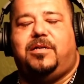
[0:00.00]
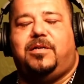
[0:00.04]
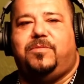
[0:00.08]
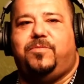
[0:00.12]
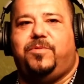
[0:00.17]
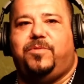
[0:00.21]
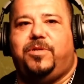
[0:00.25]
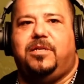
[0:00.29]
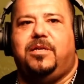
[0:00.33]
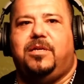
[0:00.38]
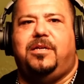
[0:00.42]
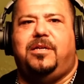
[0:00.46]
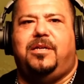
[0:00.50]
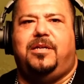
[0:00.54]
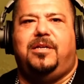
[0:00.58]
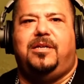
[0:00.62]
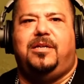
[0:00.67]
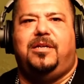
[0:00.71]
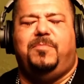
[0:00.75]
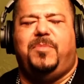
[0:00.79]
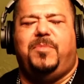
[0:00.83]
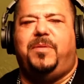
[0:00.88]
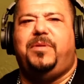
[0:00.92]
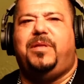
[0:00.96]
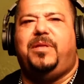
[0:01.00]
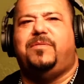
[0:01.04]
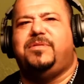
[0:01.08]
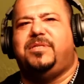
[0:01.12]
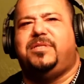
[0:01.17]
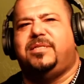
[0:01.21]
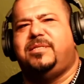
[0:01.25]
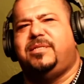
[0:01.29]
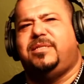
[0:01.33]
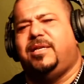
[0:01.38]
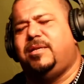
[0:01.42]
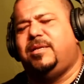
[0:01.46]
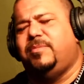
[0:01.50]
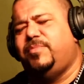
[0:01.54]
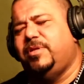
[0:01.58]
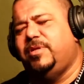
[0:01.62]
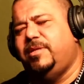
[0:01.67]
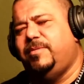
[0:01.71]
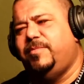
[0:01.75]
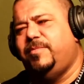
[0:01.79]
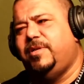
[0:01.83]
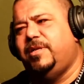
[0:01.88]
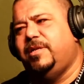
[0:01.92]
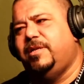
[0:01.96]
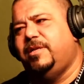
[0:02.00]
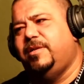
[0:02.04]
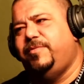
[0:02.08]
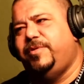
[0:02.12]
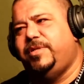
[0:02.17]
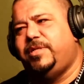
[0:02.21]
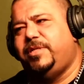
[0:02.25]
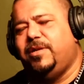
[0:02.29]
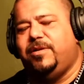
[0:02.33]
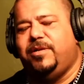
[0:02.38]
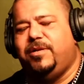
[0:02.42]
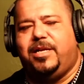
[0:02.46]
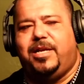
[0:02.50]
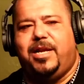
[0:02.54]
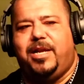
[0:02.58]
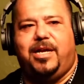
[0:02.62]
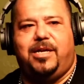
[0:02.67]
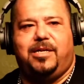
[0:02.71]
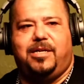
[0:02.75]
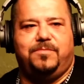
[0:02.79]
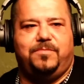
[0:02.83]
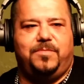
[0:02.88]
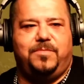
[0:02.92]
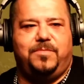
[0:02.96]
And maybe that was the second preliminary. We turned it down.